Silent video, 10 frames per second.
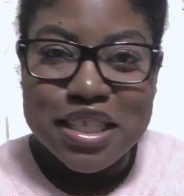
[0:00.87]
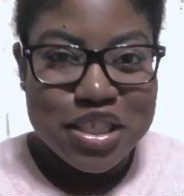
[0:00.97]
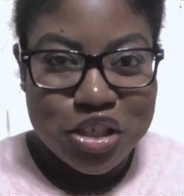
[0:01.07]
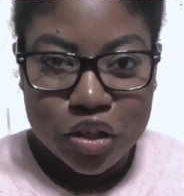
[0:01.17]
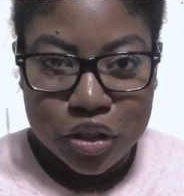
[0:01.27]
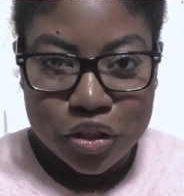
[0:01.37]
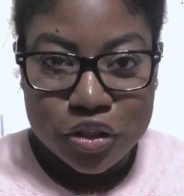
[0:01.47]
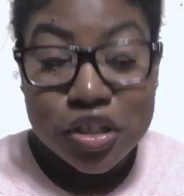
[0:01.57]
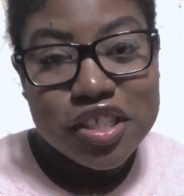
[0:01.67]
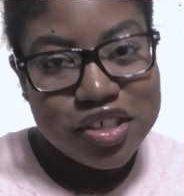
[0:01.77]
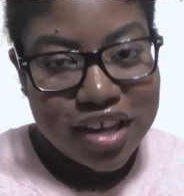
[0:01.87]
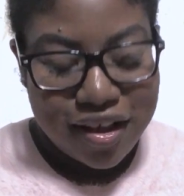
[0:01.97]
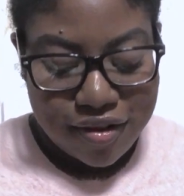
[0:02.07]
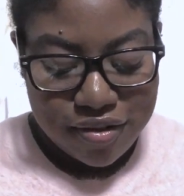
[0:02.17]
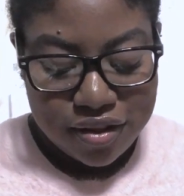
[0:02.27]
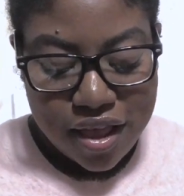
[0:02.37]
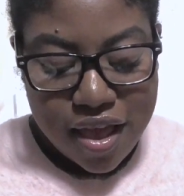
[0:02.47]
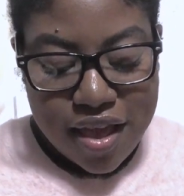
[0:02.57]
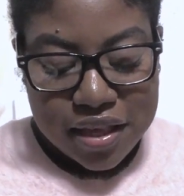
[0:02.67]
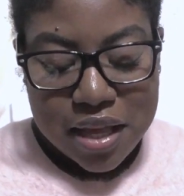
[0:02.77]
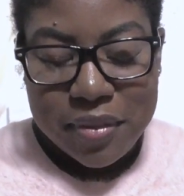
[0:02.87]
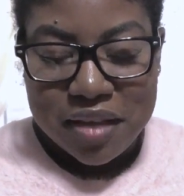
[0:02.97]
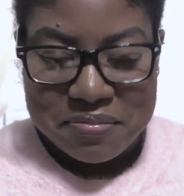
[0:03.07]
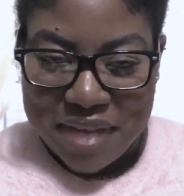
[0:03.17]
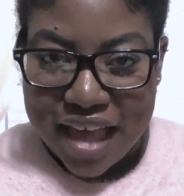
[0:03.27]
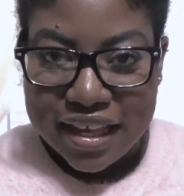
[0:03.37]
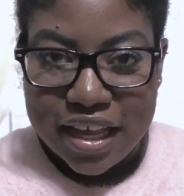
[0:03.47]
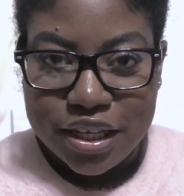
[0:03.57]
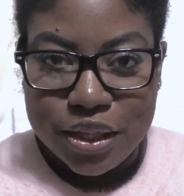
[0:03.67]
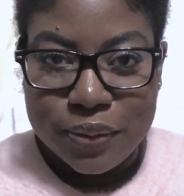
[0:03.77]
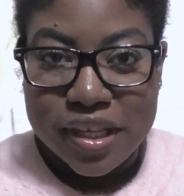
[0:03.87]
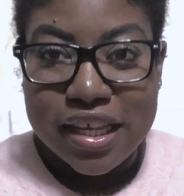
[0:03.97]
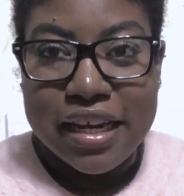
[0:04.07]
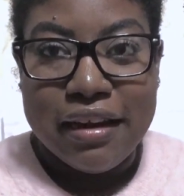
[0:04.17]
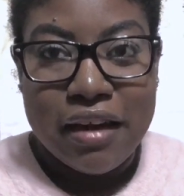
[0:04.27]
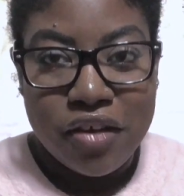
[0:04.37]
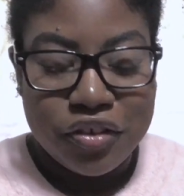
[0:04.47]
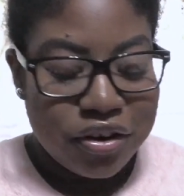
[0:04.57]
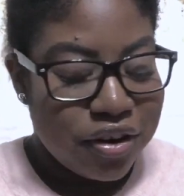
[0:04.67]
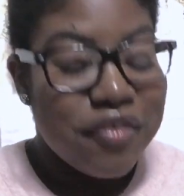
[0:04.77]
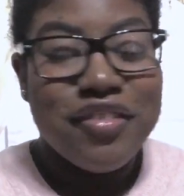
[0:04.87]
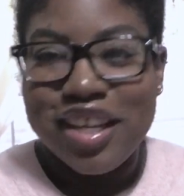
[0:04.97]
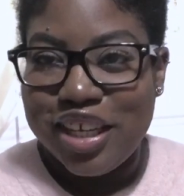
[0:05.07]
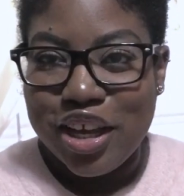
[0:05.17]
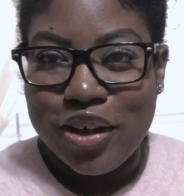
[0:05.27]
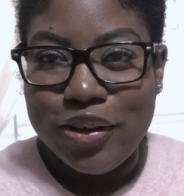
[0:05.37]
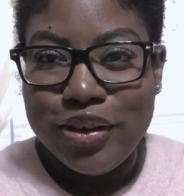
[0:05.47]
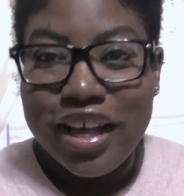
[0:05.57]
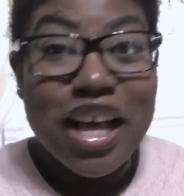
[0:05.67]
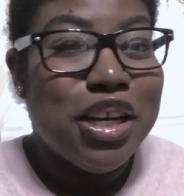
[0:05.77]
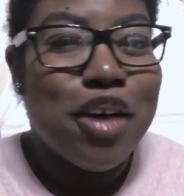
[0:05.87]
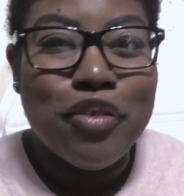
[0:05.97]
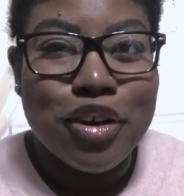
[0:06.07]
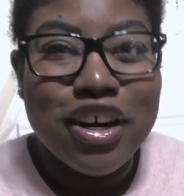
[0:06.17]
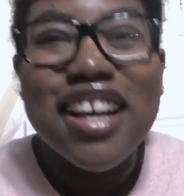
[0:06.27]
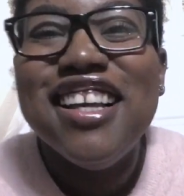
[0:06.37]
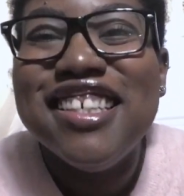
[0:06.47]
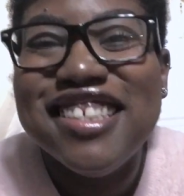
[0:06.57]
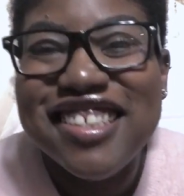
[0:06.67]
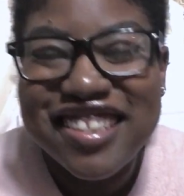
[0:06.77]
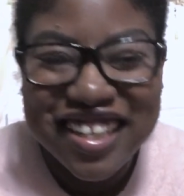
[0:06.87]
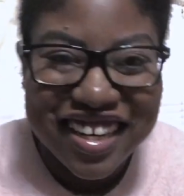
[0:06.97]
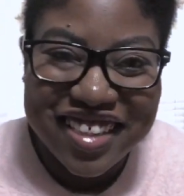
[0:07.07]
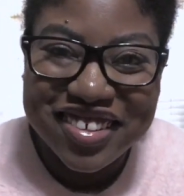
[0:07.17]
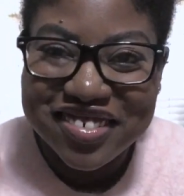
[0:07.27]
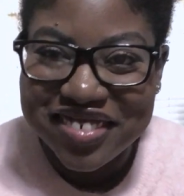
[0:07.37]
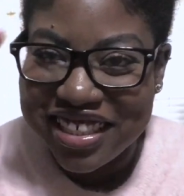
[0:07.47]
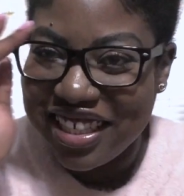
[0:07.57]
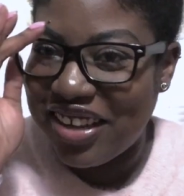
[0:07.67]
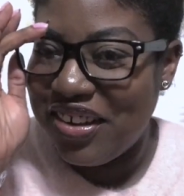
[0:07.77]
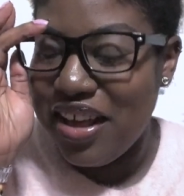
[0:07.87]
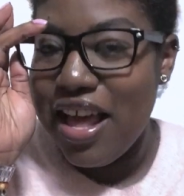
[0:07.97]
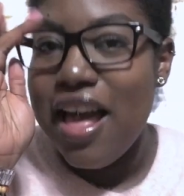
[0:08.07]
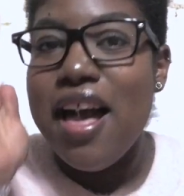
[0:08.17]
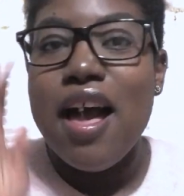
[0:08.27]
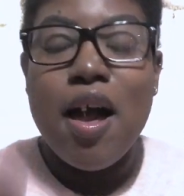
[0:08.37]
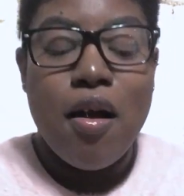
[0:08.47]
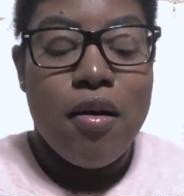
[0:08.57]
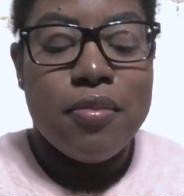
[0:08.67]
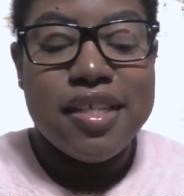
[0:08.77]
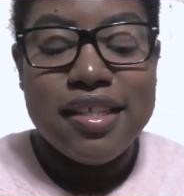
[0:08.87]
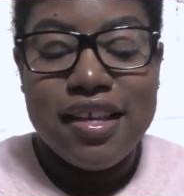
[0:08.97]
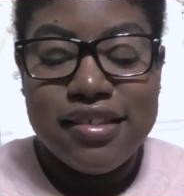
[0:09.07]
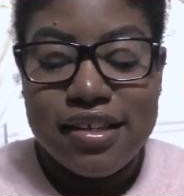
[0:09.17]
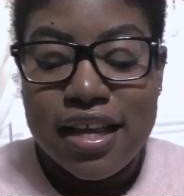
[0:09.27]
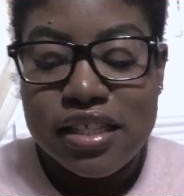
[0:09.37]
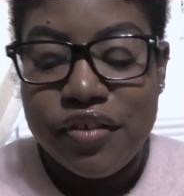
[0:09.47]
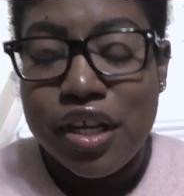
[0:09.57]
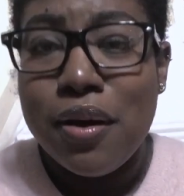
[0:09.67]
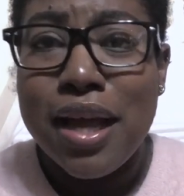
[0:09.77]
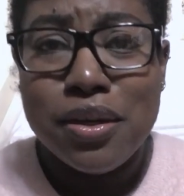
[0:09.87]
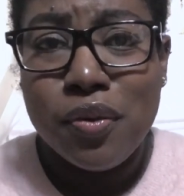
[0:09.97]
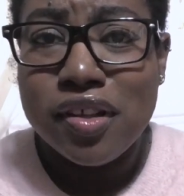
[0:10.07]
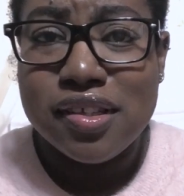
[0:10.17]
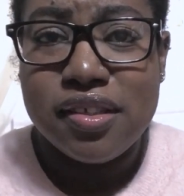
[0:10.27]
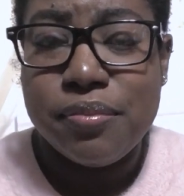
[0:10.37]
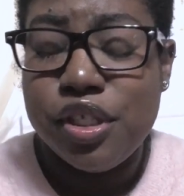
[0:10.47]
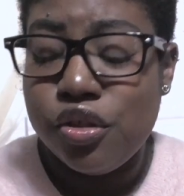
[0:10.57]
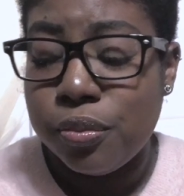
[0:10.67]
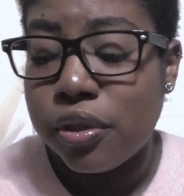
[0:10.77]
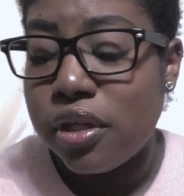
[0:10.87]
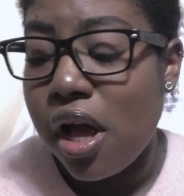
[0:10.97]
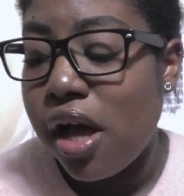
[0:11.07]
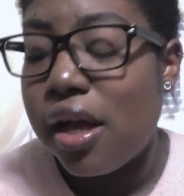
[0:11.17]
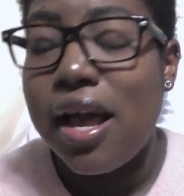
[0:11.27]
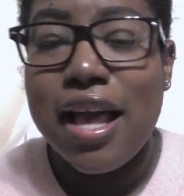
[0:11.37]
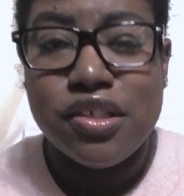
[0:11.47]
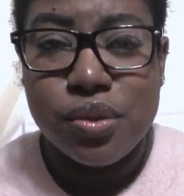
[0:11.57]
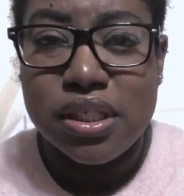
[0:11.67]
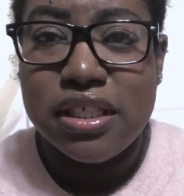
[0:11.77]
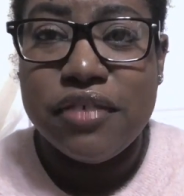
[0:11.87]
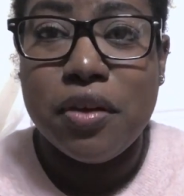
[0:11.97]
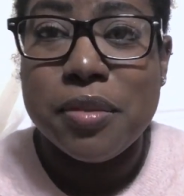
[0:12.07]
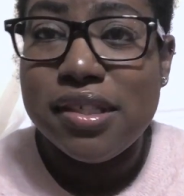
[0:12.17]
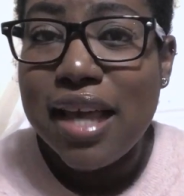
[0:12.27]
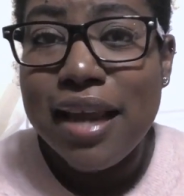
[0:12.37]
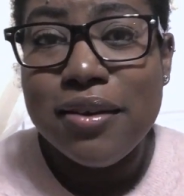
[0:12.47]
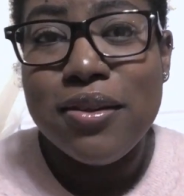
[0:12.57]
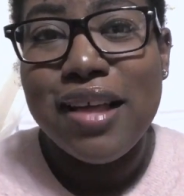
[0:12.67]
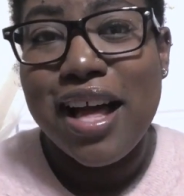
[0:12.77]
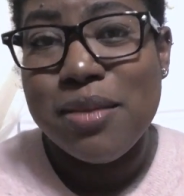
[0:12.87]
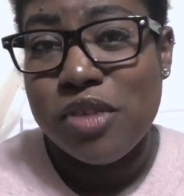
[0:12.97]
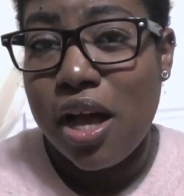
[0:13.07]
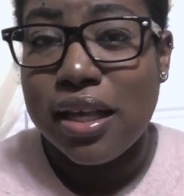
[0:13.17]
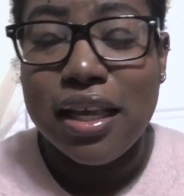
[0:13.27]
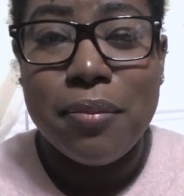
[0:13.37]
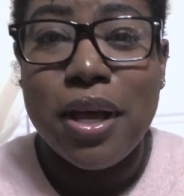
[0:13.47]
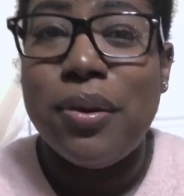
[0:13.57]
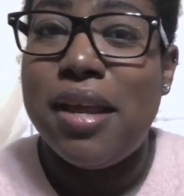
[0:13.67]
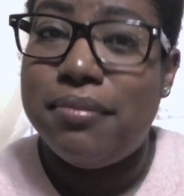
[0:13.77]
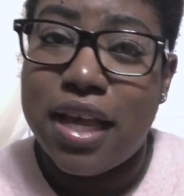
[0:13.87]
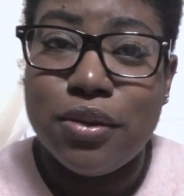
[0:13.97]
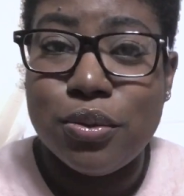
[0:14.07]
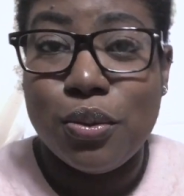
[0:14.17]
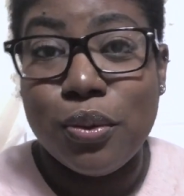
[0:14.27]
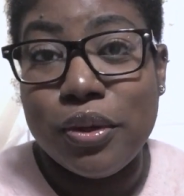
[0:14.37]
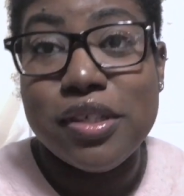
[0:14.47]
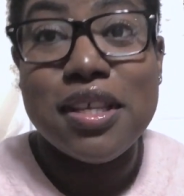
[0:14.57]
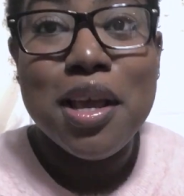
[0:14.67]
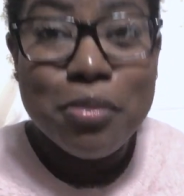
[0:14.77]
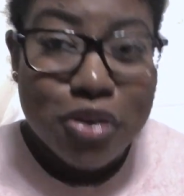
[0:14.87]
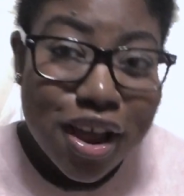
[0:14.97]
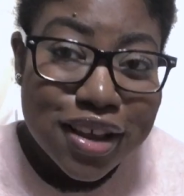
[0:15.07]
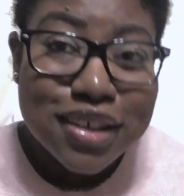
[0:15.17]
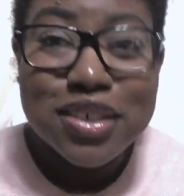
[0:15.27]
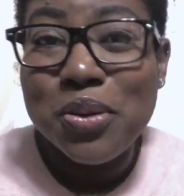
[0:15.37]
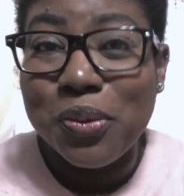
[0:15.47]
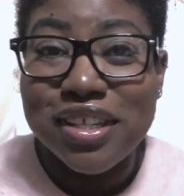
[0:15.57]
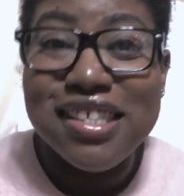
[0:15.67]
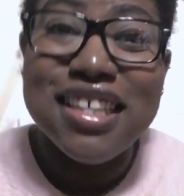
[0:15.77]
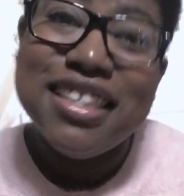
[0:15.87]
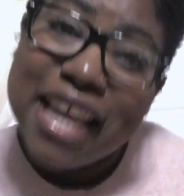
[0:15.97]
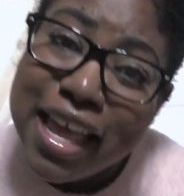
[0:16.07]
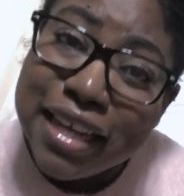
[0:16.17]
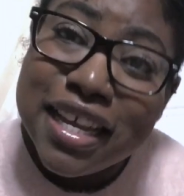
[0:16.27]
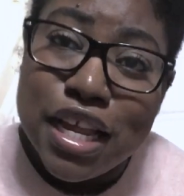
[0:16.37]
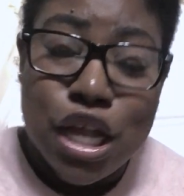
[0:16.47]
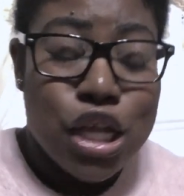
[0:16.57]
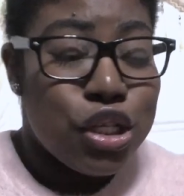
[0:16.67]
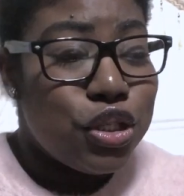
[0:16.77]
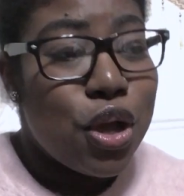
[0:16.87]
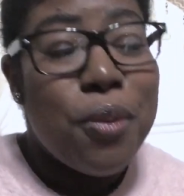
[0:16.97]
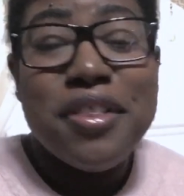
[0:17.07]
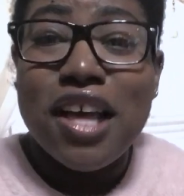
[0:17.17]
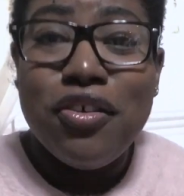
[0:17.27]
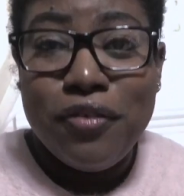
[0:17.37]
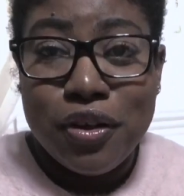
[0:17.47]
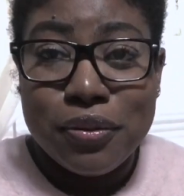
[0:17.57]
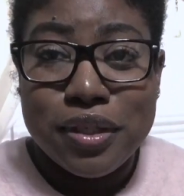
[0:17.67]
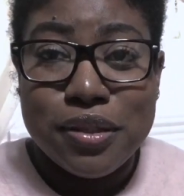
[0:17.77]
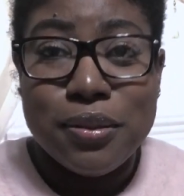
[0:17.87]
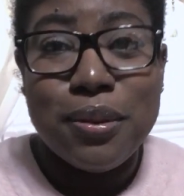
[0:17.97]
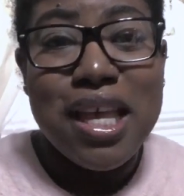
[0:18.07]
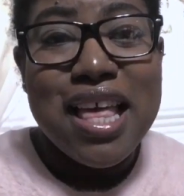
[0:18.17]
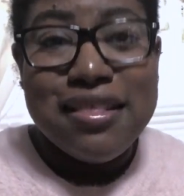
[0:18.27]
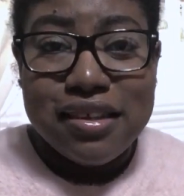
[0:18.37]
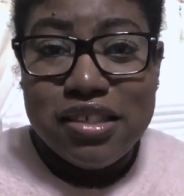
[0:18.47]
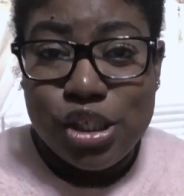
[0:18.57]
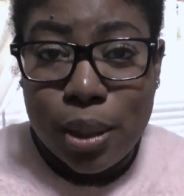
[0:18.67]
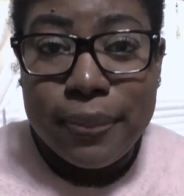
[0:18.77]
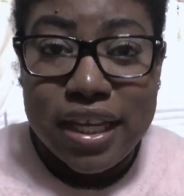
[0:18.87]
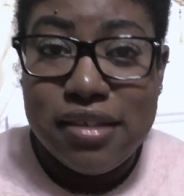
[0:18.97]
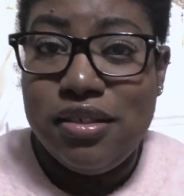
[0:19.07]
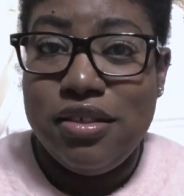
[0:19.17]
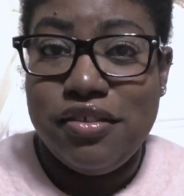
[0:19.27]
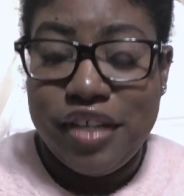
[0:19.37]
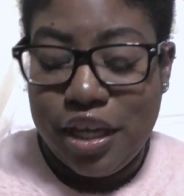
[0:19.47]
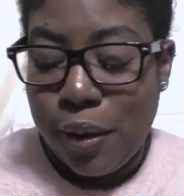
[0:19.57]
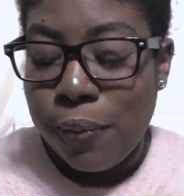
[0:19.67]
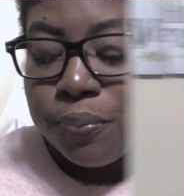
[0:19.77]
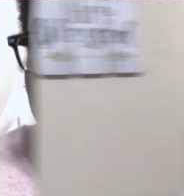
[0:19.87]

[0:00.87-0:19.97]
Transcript: It's your girl Chelle coming back at you with another video, another video. In tonight's video, I don't want this to be super long. As you can see from the title, I am talking about a Michael Kors product once again. So without further ado, let's jump into the video.